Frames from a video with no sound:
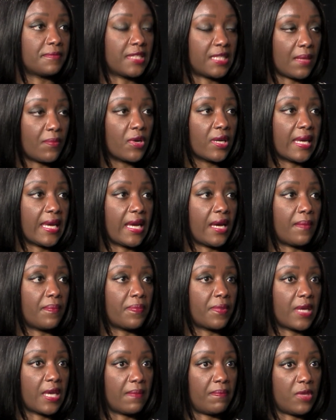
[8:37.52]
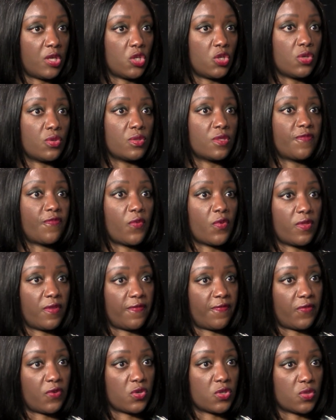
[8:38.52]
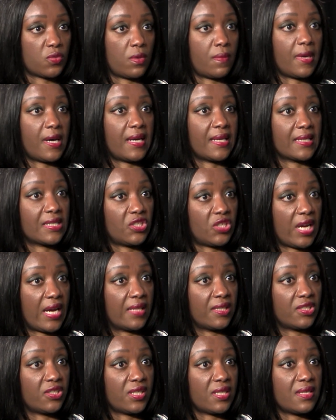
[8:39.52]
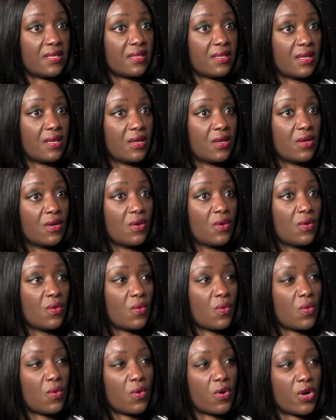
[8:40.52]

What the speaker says: summer camp can be used for the First Robotics challenges, or